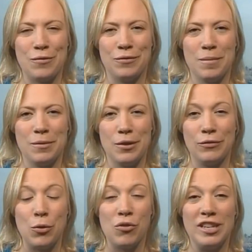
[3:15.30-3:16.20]
of them that
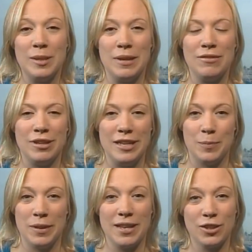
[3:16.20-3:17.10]
have already been
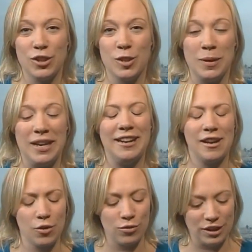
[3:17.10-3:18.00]
released, but that's just the
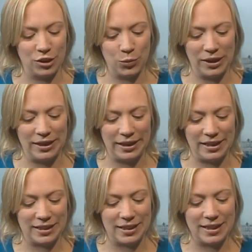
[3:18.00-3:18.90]
beginning, according to
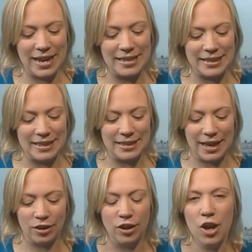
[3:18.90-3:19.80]
WikiLeaks. And they
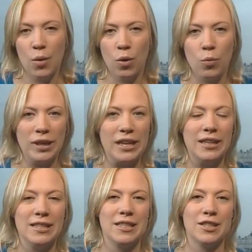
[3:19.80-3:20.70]
detail what
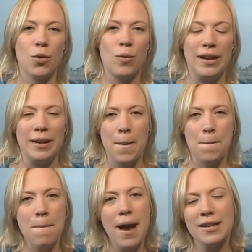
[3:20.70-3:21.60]
WikiLeaks is calling
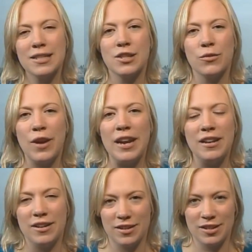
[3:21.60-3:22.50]
mass
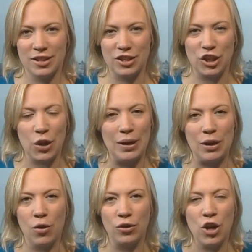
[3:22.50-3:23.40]
surveillance that's
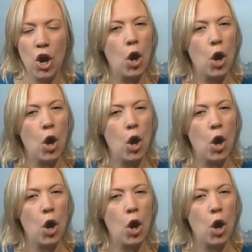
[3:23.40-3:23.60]
going on